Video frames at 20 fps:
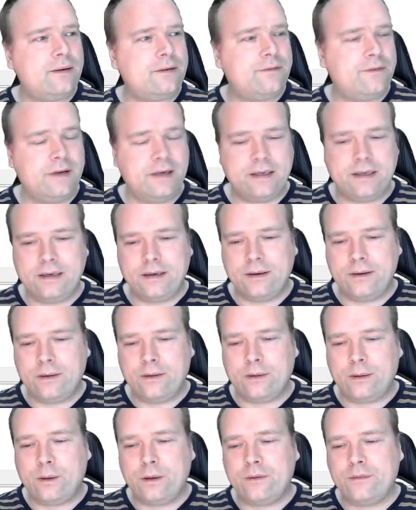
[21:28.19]
it's filtered on
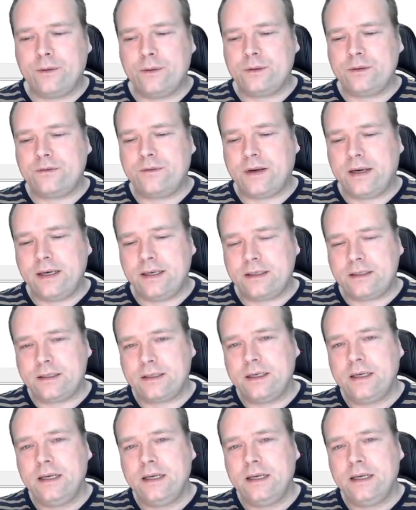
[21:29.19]
all of those files.